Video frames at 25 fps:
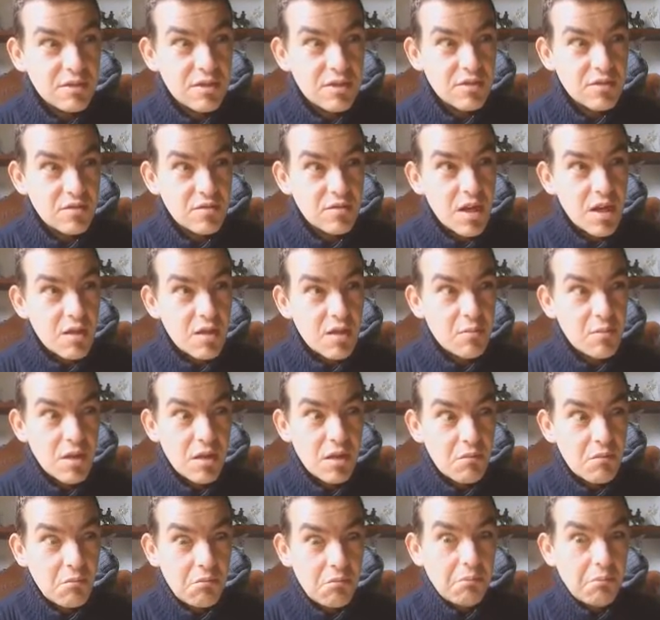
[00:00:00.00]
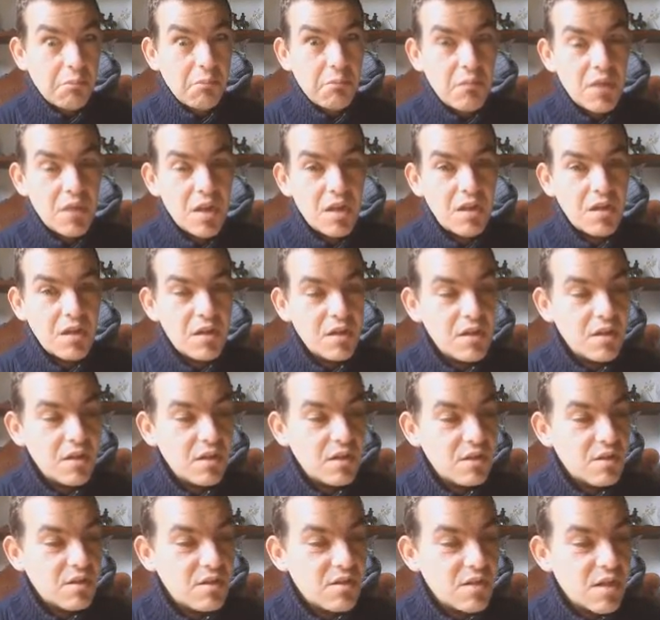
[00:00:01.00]
Diorama
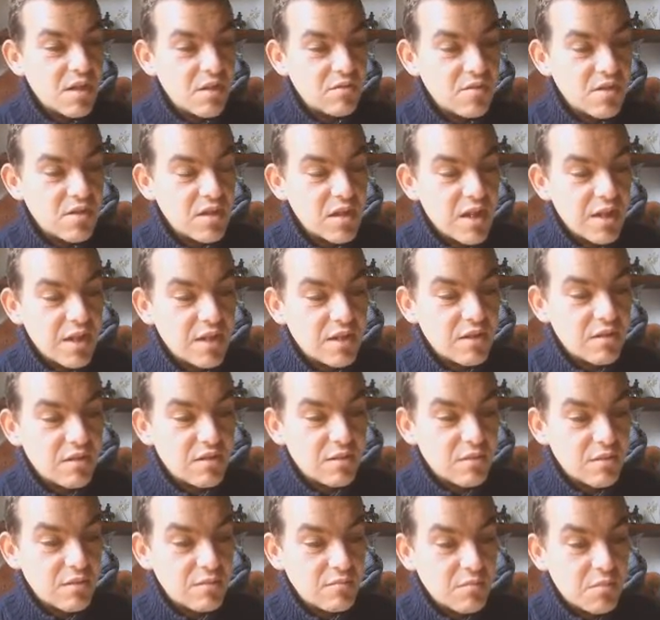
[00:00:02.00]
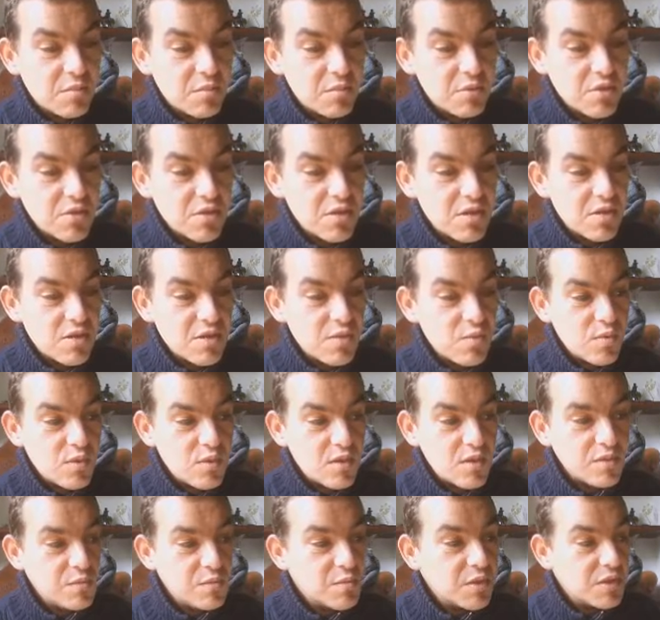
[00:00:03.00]
sounds like a Portuguese
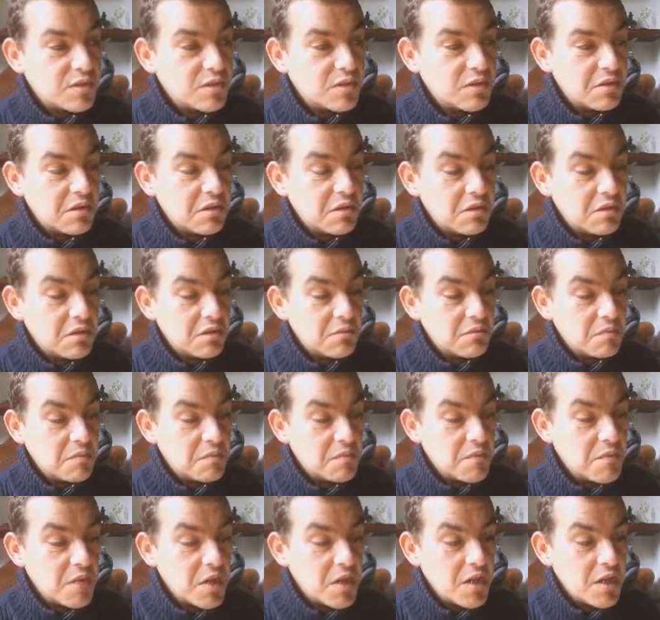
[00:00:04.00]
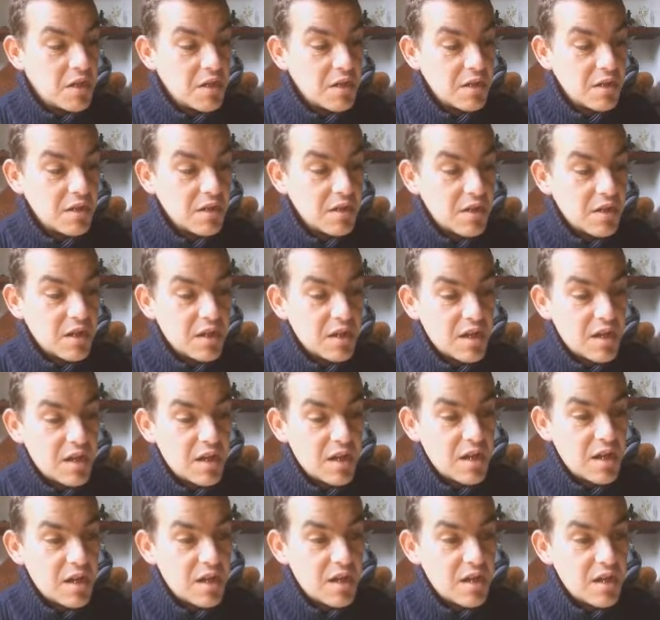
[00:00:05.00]
word, but
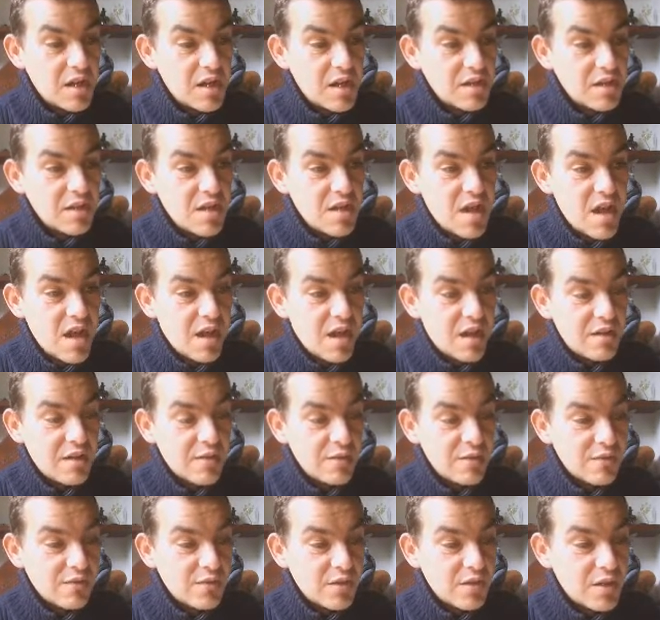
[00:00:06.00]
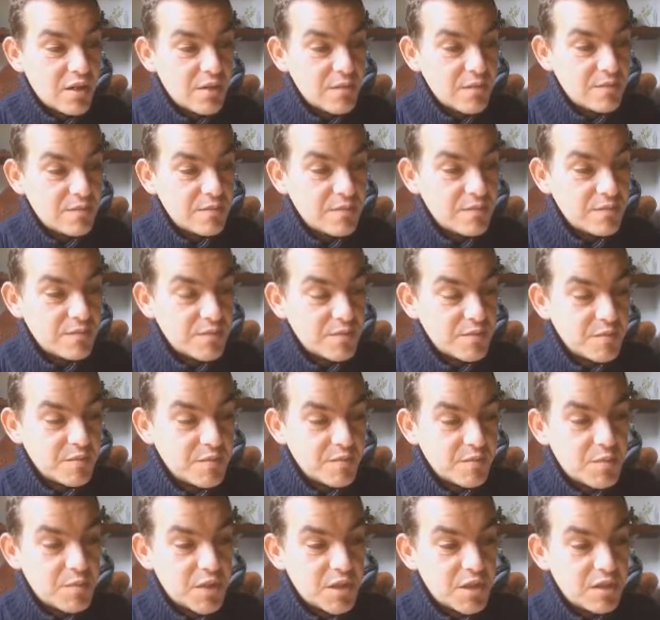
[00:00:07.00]
yeah, I've
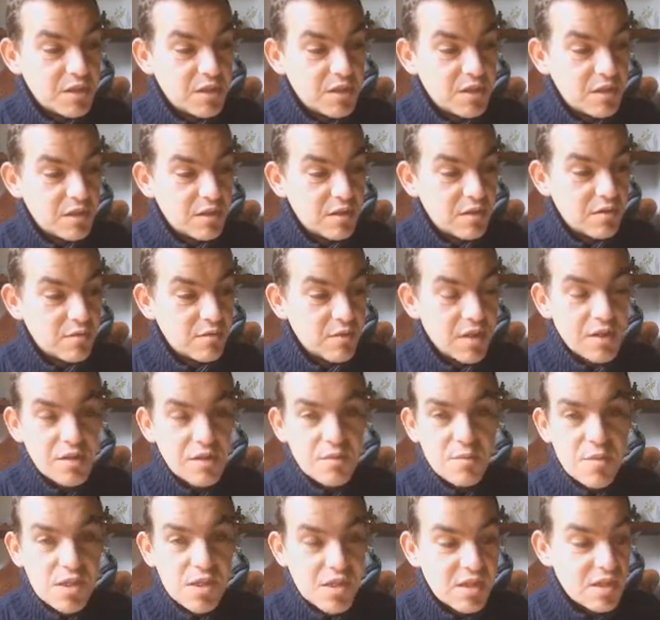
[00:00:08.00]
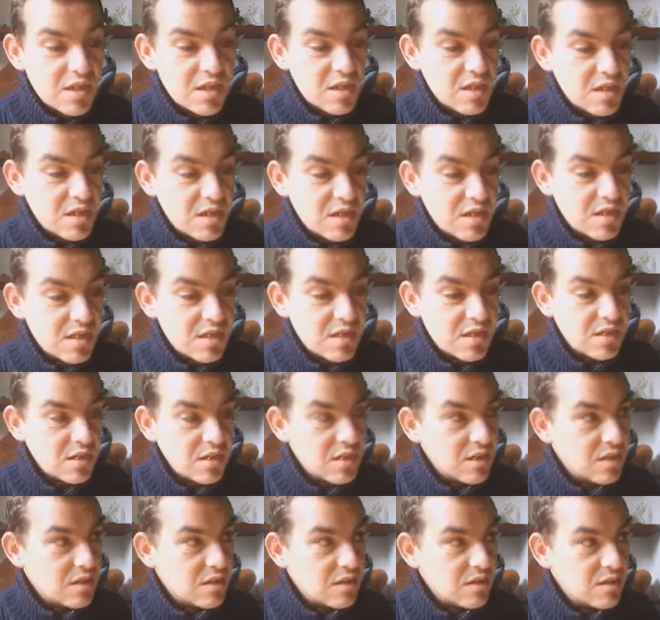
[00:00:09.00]
been rather busy this
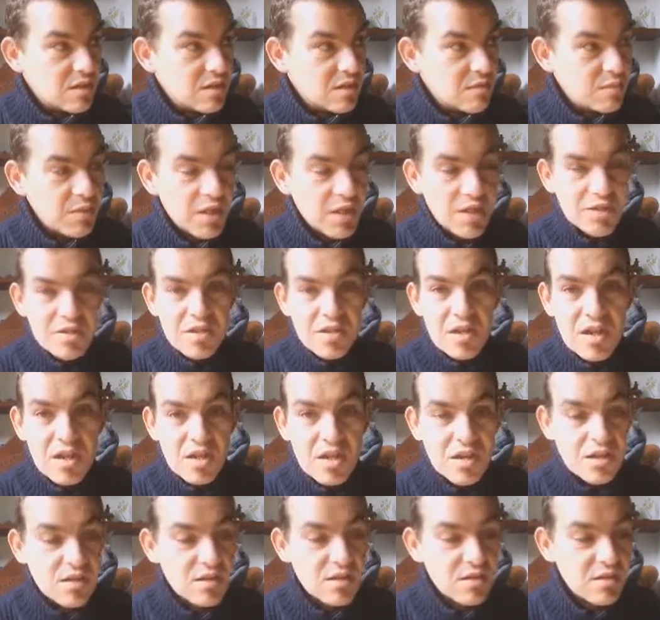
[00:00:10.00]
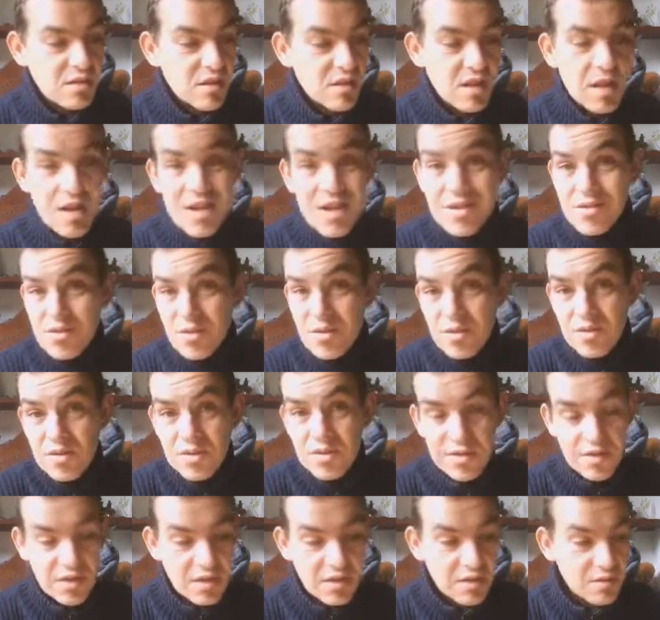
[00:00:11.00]
past days, as
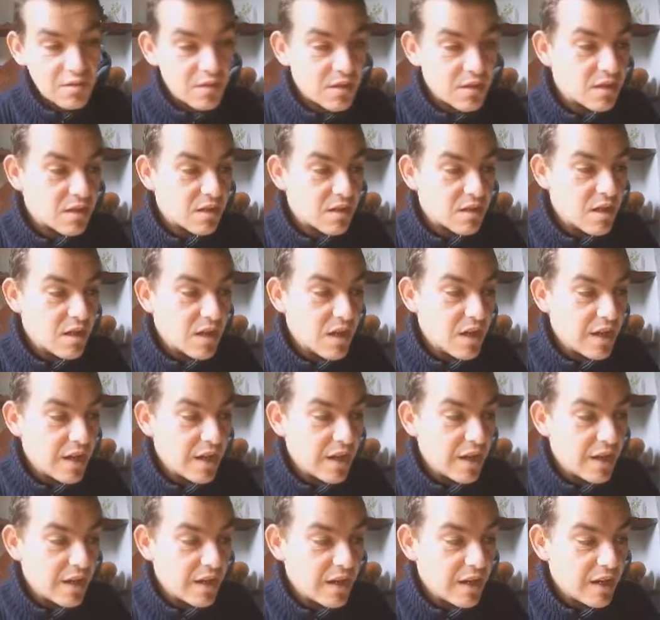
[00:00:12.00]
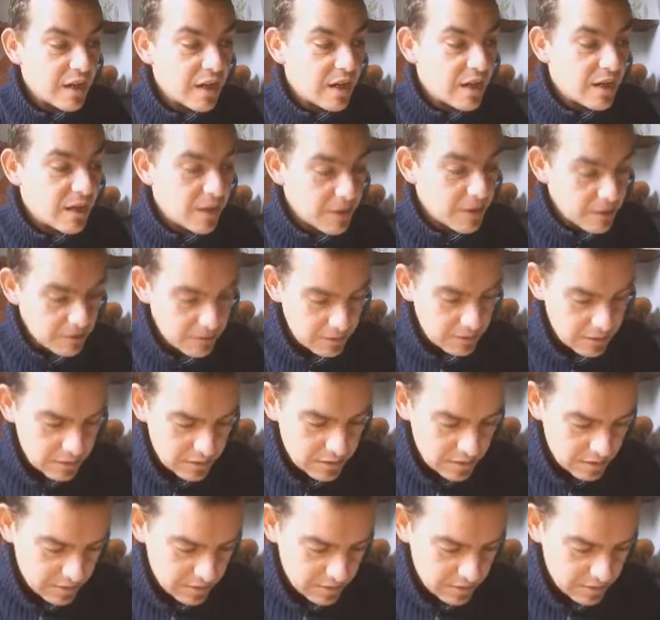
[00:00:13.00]
always anyway, and